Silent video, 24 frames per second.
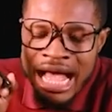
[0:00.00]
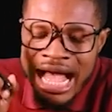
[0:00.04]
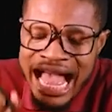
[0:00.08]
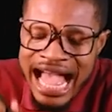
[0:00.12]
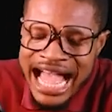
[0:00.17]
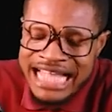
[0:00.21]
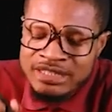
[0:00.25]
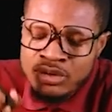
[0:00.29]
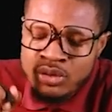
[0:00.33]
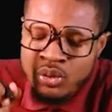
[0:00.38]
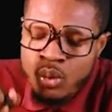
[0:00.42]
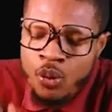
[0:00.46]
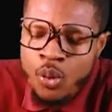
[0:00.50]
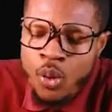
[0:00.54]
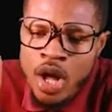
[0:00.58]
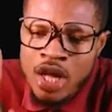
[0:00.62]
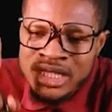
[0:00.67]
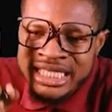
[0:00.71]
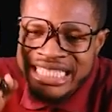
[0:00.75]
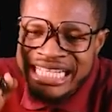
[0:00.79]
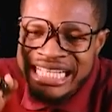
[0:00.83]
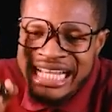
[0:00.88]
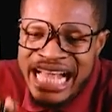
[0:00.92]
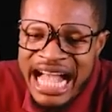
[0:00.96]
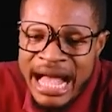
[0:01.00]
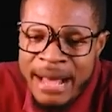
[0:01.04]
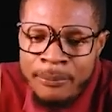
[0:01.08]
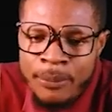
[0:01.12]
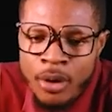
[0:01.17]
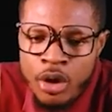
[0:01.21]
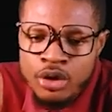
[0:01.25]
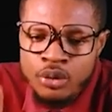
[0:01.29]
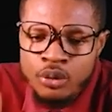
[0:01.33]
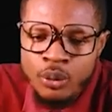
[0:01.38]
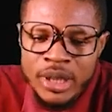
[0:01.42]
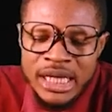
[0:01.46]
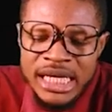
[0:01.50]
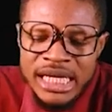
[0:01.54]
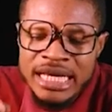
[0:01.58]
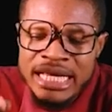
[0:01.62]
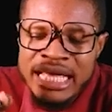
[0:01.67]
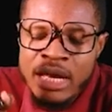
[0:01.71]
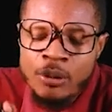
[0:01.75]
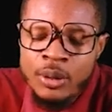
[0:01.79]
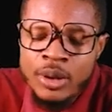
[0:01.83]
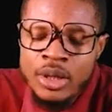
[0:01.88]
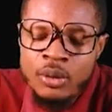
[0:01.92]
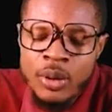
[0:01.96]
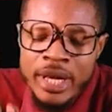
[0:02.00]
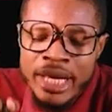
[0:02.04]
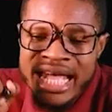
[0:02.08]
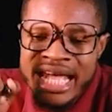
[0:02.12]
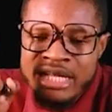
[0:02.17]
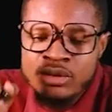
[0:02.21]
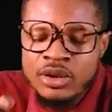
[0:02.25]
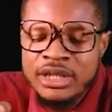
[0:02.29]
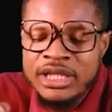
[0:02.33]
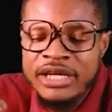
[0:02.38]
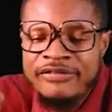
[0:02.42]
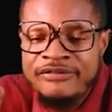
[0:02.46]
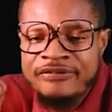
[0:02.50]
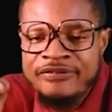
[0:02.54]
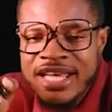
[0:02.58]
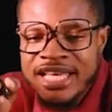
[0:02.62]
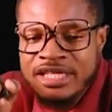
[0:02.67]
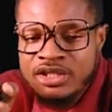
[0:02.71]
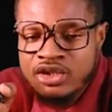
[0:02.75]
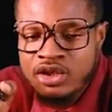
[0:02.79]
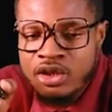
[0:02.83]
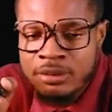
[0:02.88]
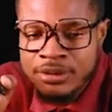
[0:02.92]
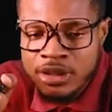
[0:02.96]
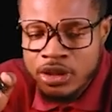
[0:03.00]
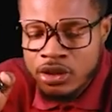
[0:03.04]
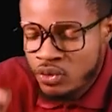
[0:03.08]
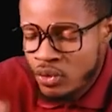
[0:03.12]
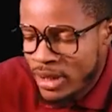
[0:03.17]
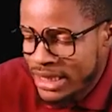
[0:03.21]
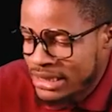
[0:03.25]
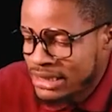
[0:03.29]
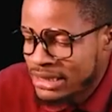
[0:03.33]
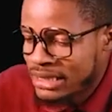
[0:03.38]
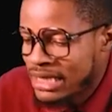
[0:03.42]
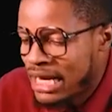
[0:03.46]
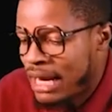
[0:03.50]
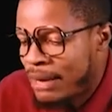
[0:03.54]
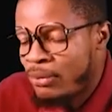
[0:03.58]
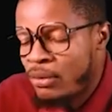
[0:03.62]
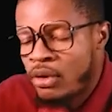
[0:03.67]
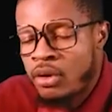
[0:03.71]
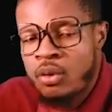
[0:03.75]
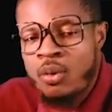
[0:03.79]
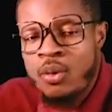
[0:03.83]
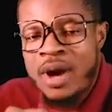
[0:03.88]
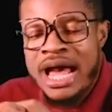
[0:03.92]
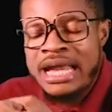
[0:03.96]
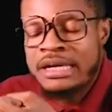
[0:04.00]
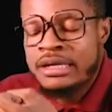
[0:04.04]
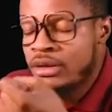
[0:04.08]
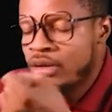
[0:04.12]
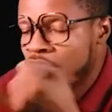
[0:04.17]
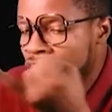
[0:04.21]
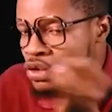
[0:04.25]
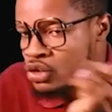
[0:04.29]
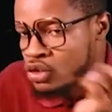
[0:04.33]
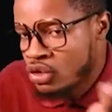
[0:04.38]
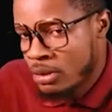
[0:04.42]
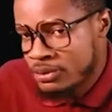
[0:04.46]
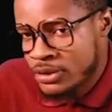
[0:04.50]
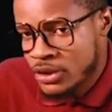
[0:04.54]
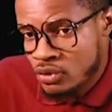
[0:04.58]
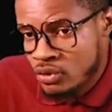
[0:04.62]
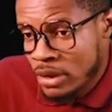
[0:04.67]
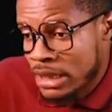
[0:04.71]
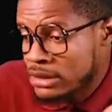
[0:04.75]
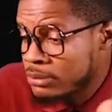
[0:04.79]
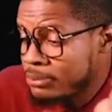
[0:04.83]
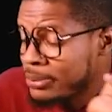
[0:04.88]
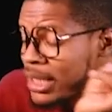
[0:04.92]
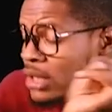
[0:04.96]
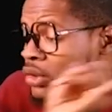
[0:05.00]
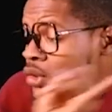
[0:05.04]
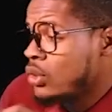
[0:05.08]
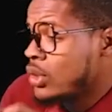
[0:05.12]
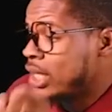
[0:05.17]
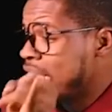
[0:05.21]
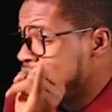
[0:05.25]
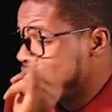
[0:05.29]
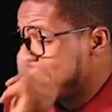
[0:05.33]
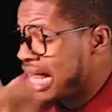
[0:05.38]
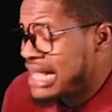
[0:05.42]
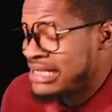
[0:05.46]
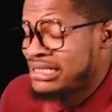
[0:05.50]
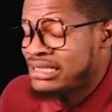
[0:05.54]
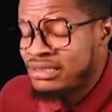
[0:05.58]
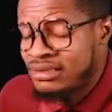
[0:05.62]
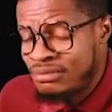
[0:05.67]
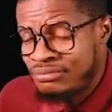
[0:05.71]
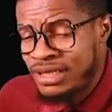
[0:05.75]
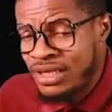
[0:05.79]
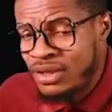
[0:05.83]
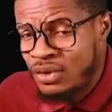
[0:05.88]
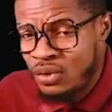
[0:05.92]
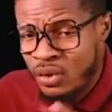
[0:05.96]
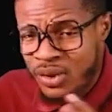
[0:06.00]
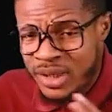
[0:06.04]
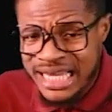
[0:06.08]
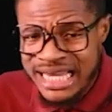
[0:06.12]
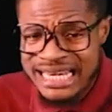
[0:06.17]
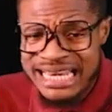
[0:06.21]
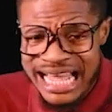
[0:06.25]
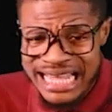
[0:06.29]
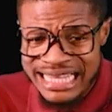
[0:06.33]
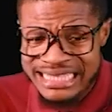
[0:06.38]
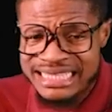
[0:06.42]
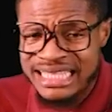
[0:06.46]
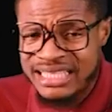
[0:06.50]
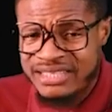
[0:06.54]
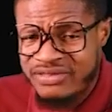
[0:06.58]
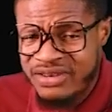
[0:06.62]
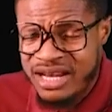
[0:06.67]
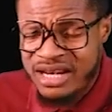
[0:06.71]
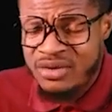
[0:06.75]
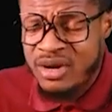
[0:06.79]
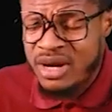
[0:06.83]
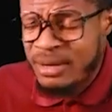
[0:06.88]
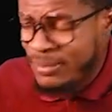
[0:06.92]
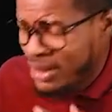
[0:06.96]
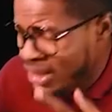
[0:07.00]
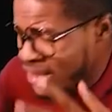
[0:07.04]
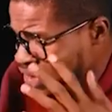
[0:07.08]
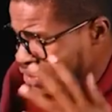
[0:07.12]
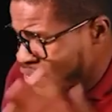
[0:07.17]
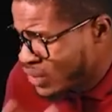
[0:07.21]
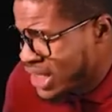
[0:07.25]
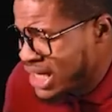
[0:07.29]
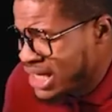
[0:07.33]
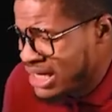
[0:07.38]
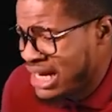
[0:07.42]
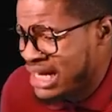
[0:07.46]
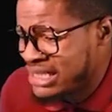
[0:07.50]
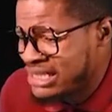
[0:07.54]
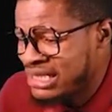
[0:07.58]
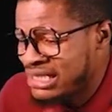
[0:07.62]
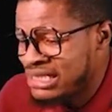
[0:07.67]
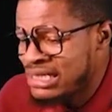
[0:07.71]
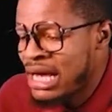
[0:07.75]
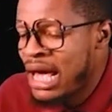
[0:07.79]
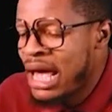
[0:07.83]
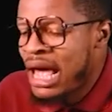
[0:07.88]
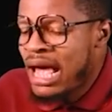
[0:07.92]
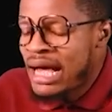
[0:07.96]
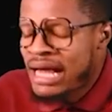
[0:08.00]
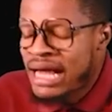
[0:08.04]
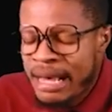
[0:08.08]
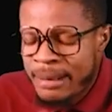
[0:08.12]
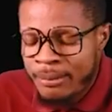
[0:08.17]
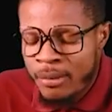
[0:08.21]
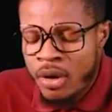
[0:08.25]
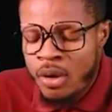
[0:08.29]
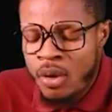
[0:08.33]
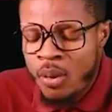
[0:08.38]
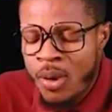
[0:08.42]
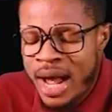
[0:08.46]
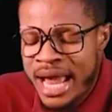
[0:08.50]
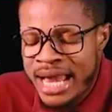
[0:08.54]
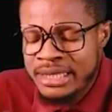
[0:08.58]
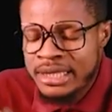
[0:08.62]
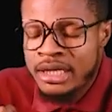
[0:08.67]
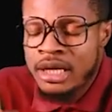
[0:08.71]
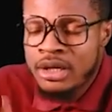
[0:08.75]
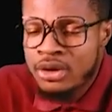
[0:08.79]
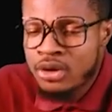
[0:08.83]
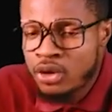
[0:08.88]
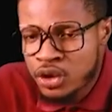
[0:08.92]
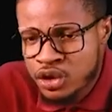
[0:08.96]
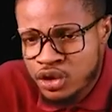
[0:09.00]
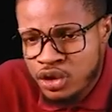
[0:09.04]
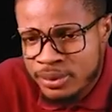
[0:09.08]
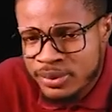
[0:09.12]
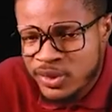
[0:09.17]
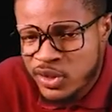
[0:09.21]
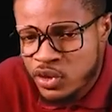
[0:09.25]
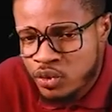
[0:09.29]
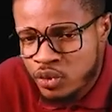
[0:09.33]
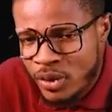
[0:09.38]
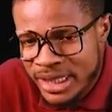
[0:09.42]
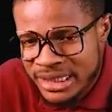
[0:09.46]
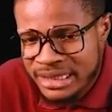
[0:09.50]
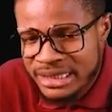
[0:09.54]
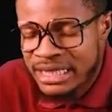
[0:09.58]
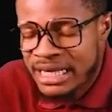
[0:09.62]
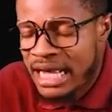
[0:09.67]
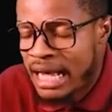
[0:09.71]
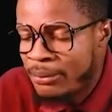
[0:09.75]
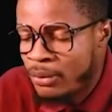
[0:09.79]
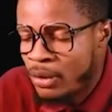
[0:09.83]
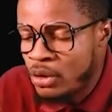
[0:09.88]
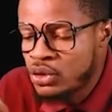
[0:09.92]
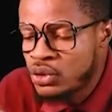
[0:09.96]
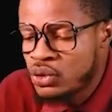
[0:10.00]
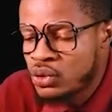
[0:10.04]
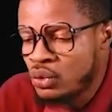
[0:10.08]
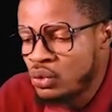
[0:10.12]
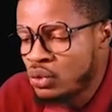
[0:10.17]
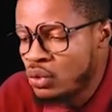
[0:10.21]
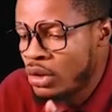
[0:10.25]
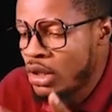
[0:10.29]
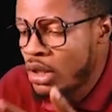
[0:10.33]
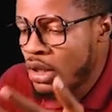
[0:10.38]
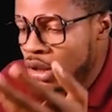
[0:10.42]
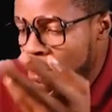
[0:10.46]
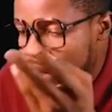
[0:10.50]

at what carbon will we get to the first substituent? Carbon 1, no substituent. Been looking at it very well. Been looking at it. Carbon 1, no substituent. Carbon 2,